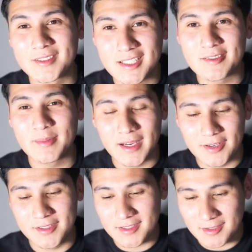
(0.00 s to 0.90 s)
That's what
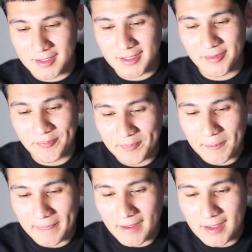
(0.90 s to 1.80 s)
matters. Okay.
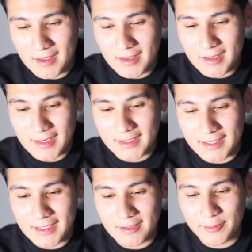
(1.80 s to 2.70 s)
And
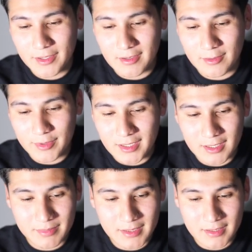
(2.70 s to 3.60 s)
then we
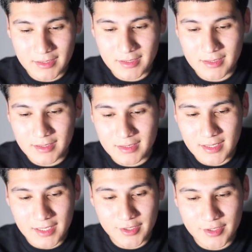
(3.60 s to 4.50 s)
up the
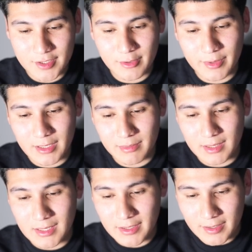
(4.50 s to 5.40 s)
texture, we up the
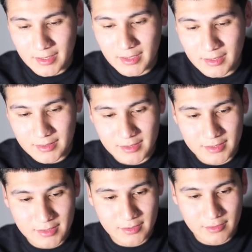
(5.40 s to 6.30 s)
clarity, just,
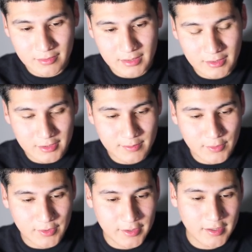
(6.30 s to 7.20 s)
you know, it looks
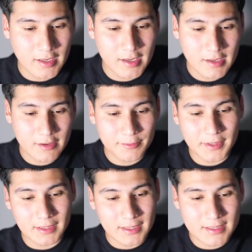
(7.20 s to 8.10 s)
more
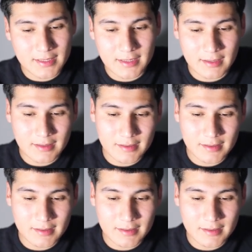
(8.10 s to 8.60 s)
realistic,